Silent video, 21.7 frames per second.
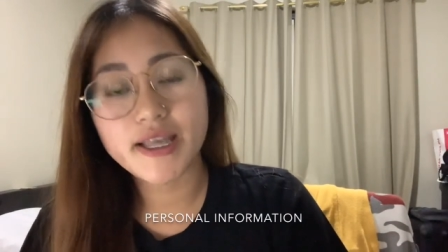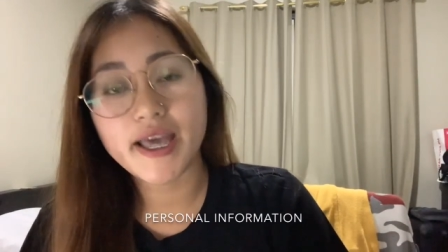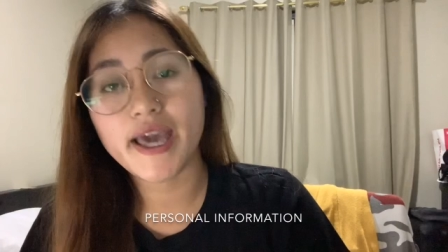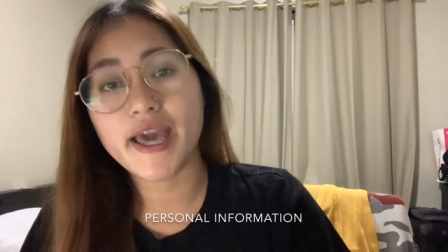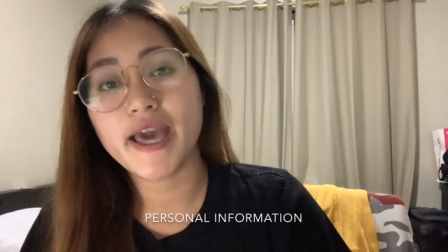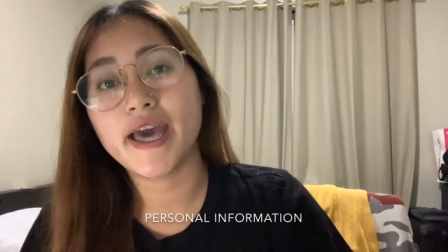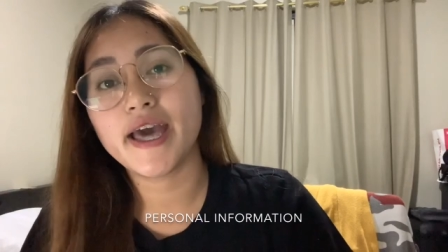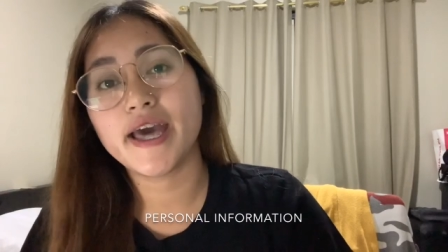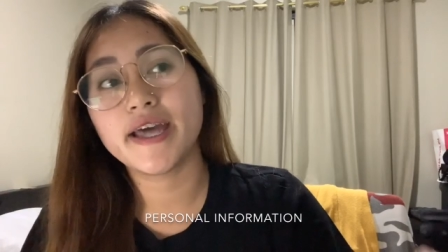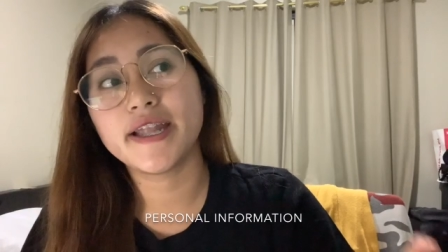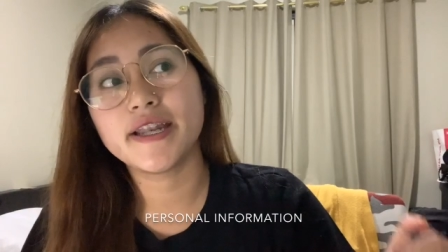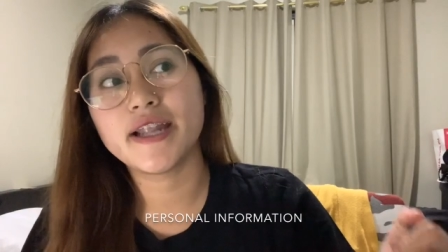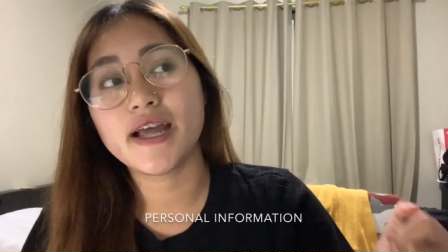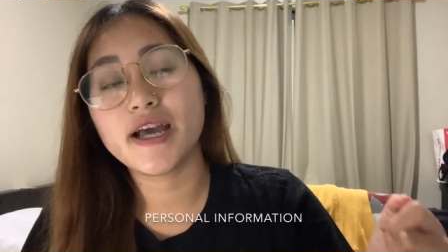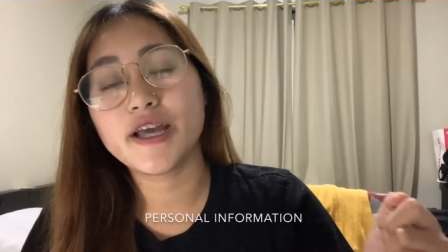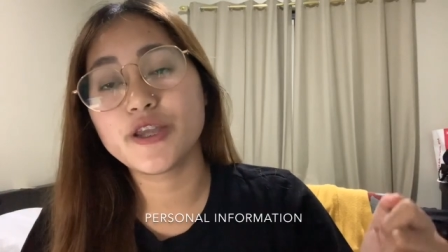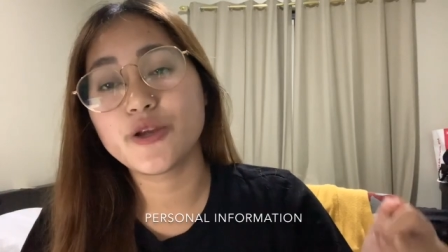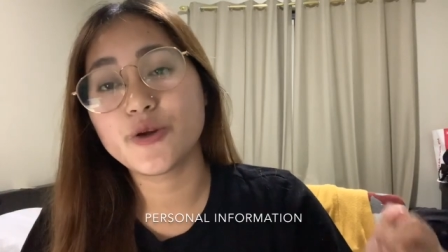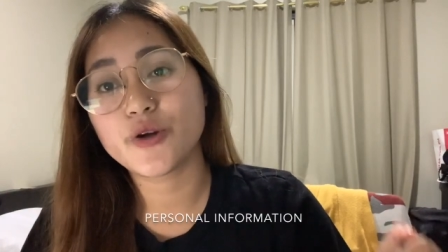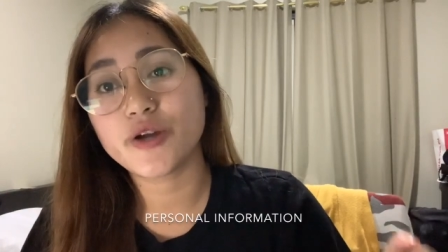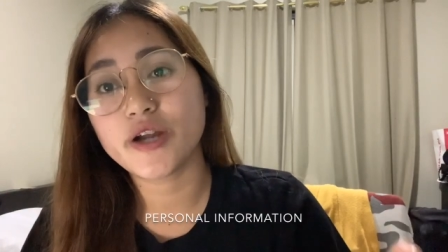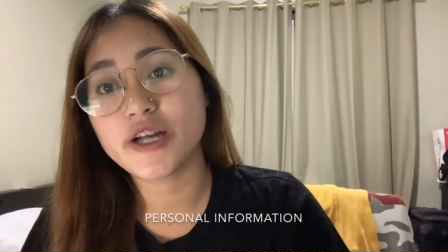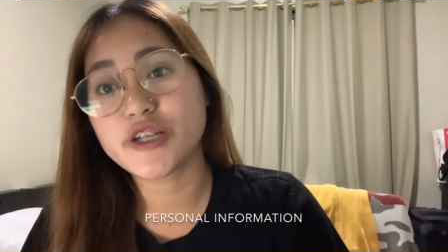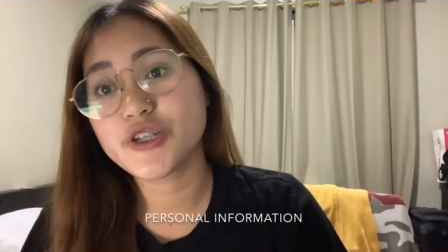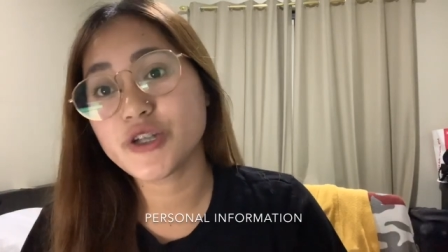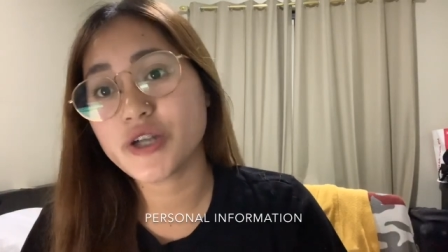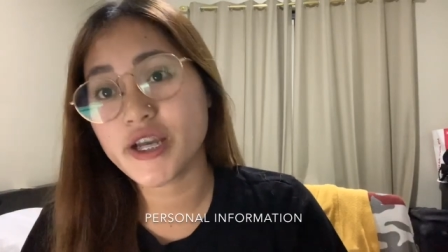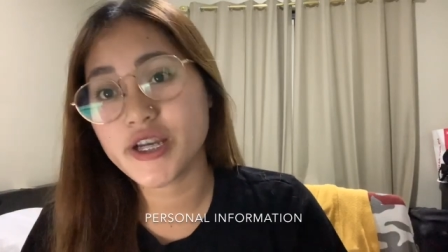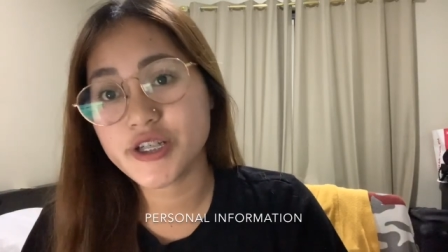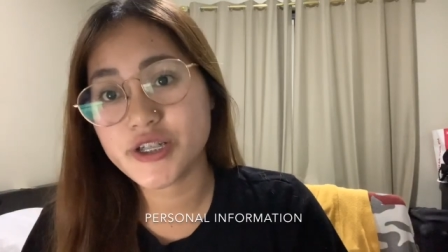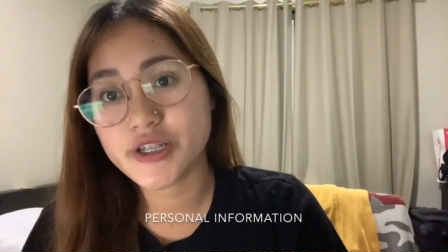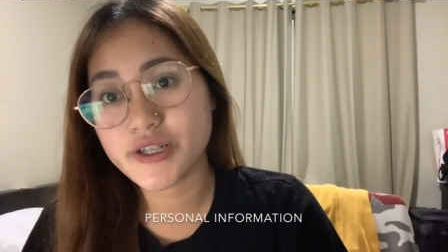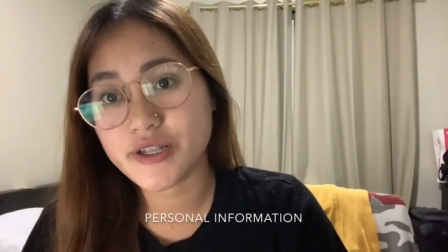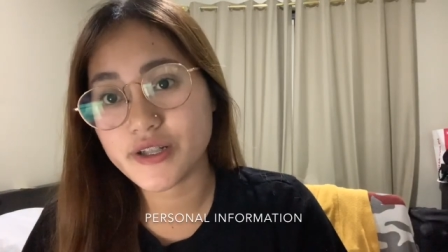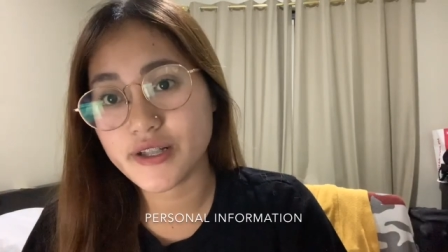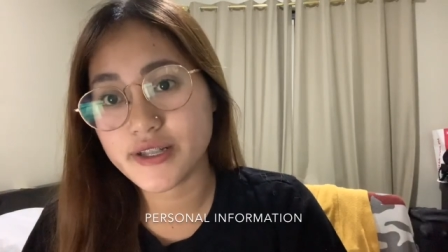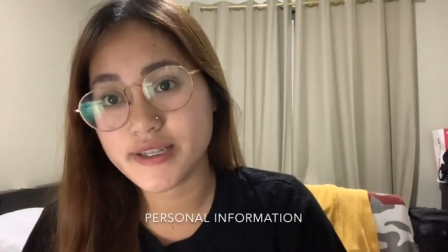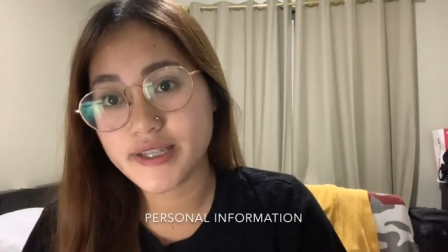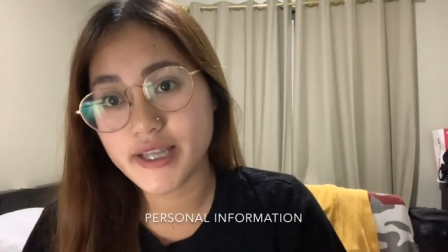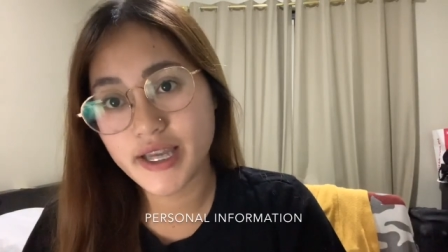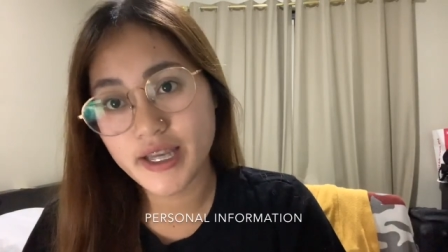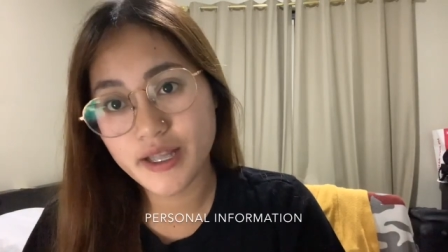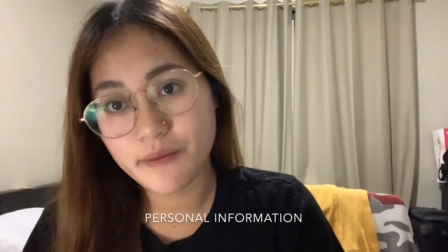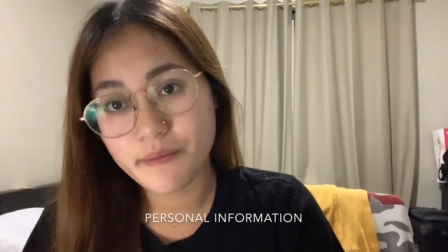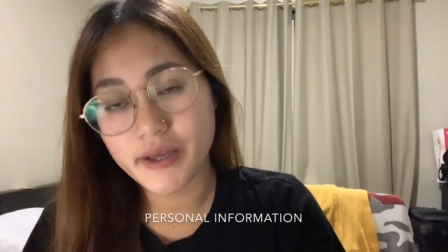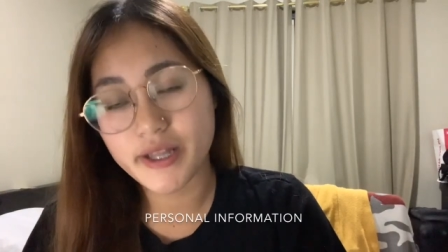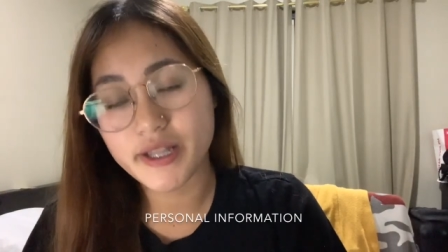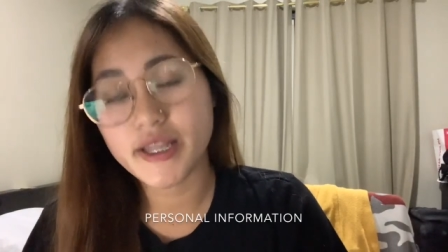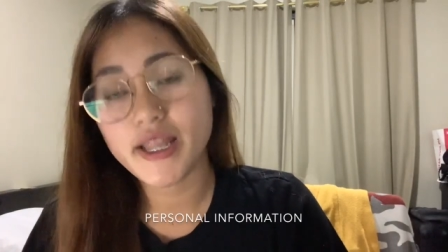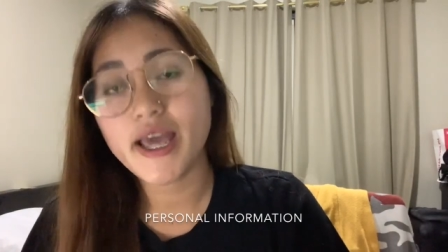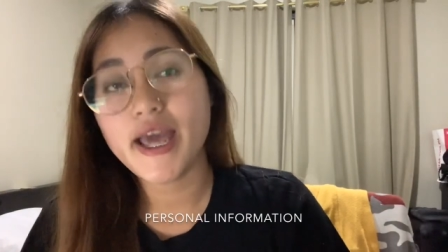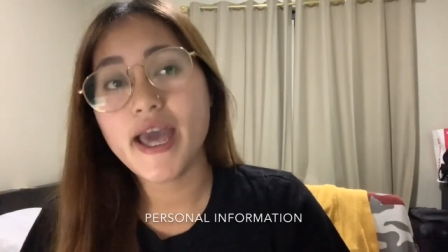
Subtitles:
and your educational attainment,